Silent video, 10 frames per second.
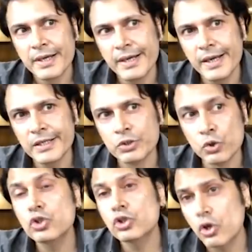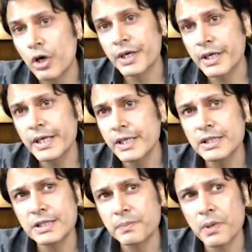And those slogging
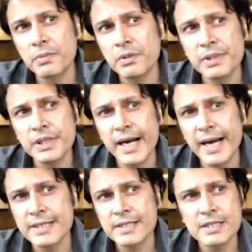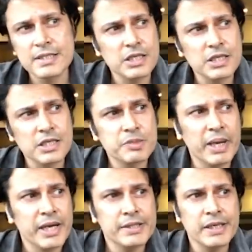days, probably, I had seen such
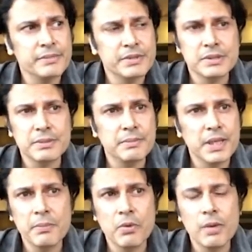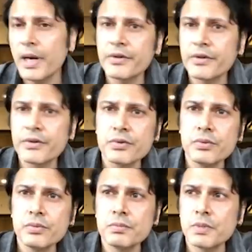bad times. My mom had to
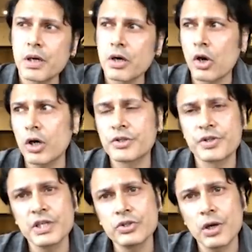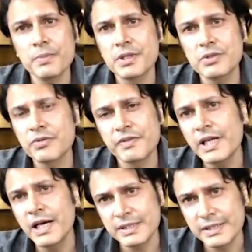clock 3 jobs just to
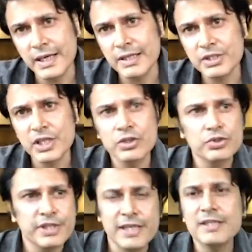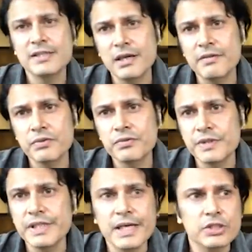feed us. She had to sell stuff to
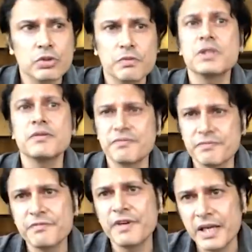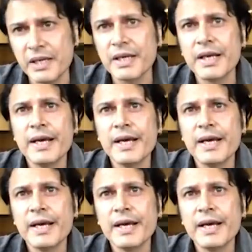feed us. So it was a very,